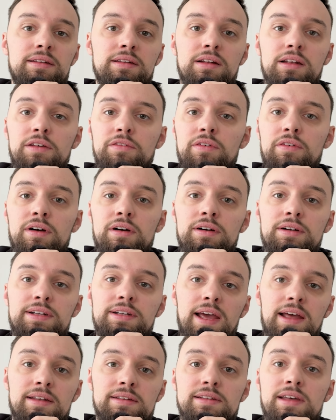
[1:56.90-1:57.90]
deliver
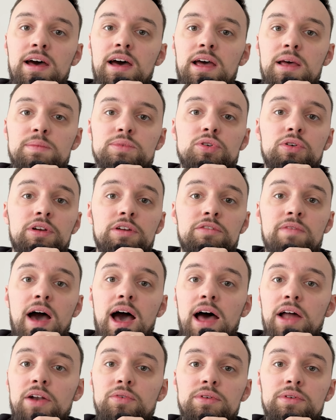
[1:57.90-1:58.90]
10 times or even
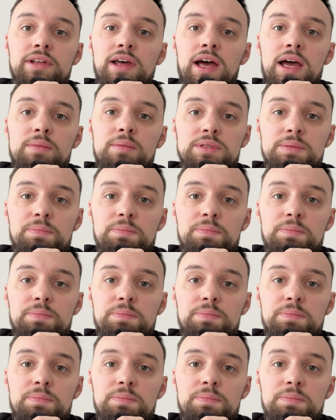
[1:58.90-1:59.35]
100 times